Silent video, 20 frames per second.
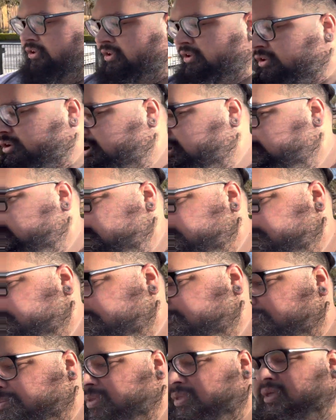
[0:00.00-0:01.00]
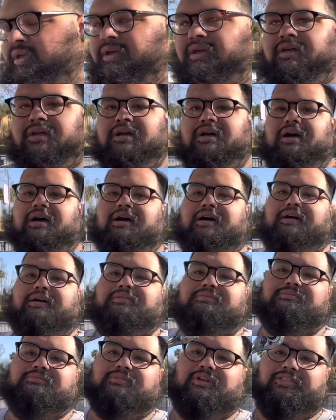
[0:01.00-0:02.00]
you know, uh,
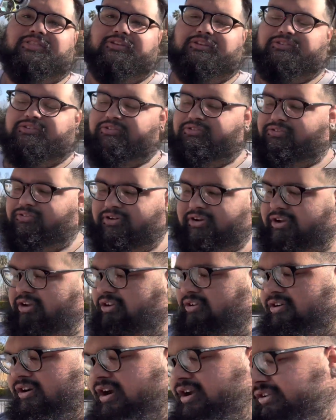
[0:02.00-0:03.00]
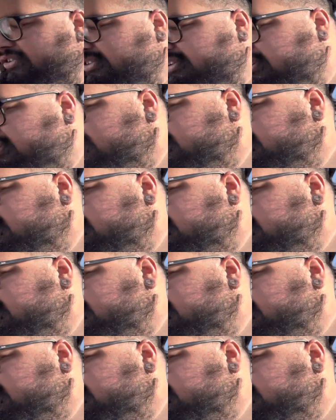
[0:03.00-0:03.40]
nothing too freaking crazy.